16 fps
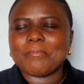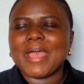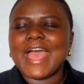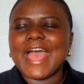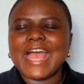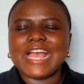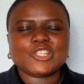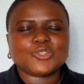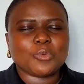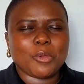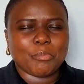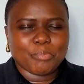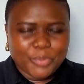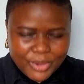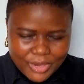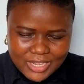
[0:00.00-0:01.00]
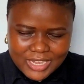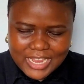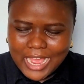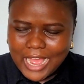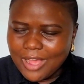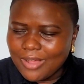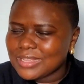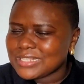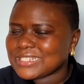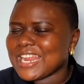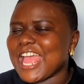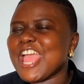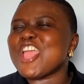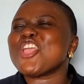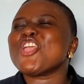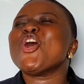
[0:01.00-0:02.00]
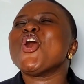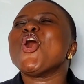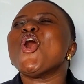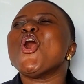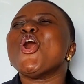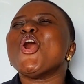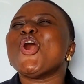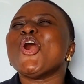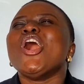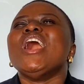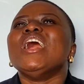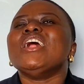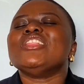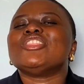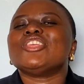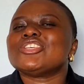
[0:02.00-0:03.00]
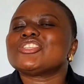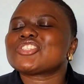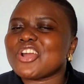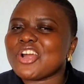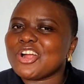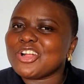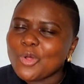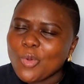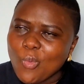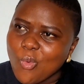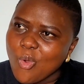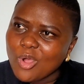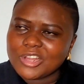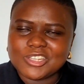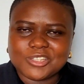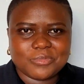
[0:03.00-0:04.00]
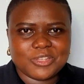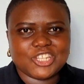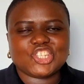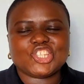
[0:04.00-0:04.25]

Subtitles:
my eyes were burning, I was like, yo, this girl warned me.